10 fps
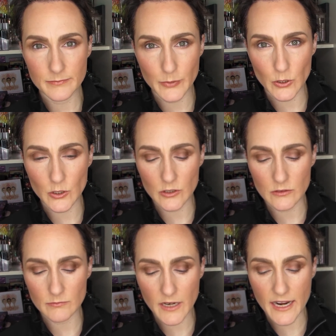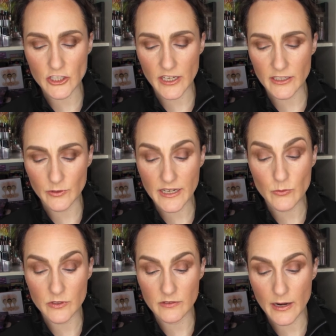per eyeshadow, and I
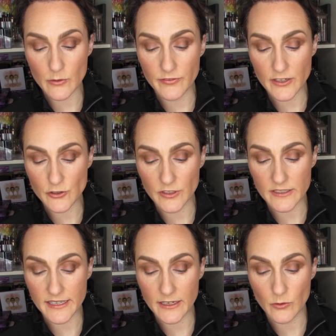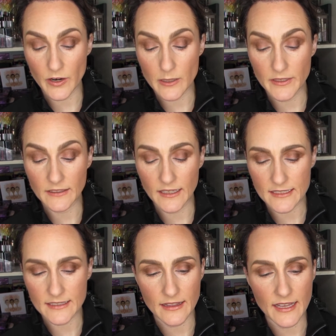would venture to say quite a bit
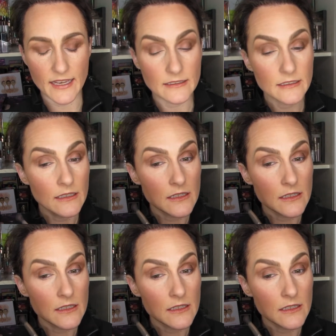less than that.